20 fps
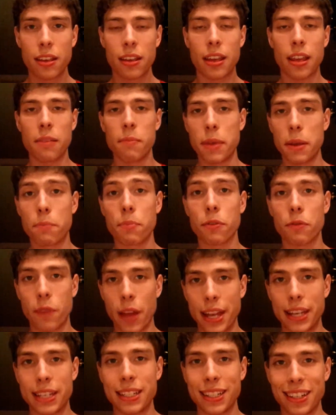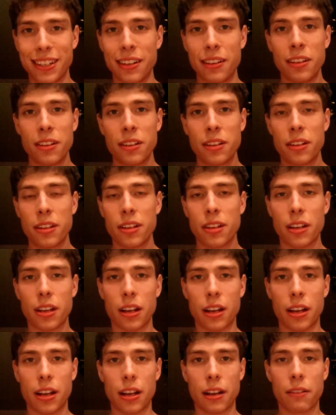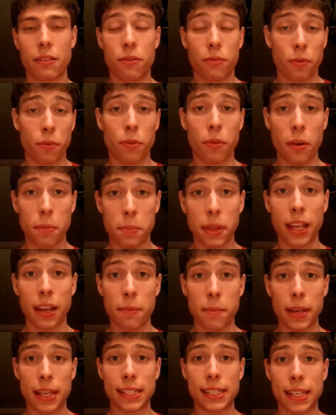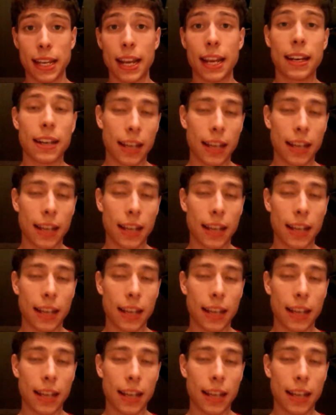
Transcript: can be prevented through a plant-based diet.